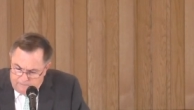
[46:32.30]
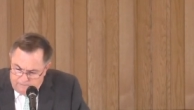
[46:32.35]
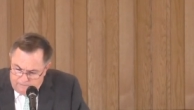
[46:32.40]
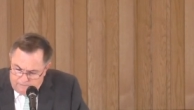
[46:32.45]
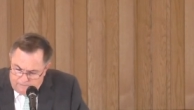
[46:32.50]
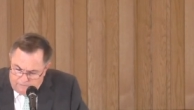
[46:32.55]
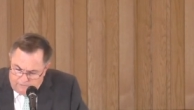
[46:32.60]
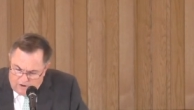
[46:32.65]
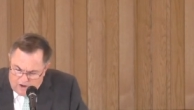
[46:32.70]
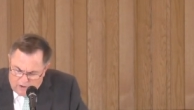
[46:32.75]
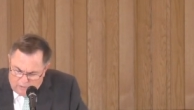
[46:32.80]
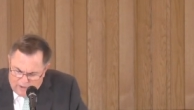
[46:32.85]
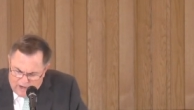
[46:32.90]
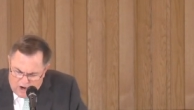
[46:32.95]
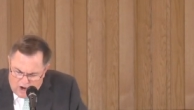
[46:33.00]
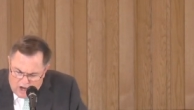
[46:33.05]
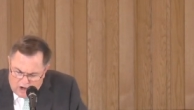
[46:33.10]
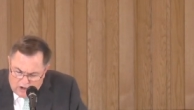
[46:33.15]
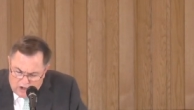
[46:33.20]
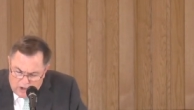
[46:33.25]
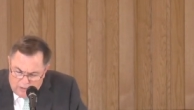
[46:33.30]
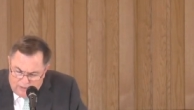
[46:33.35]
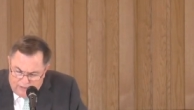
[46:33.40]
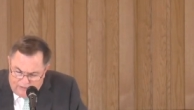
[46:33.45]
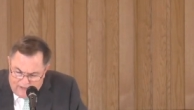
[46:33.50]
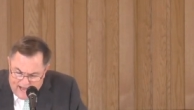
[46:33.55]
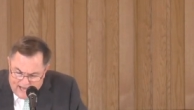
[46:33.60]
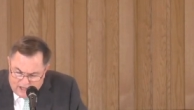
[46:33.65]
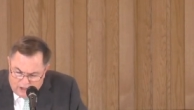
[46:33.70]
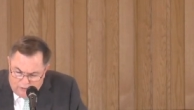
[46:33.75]
Father, we honor you and
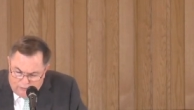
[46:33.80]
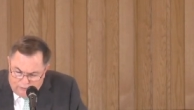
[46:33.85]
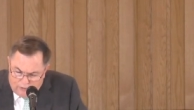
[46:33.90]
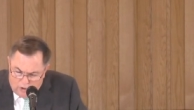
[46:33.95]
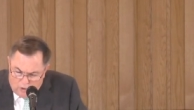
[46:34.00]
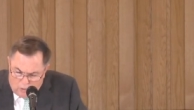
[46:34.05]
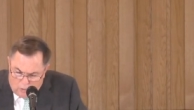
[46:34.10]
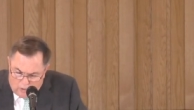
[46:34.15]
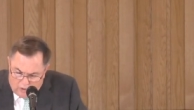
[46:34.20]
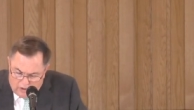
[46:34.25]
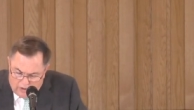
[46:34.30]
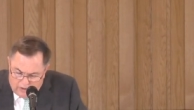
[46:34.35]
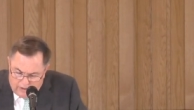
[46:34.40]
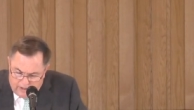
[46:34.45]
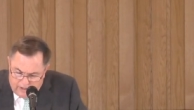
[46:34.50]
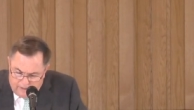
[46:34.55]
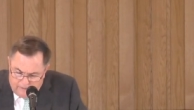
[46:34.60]
thank you for your word.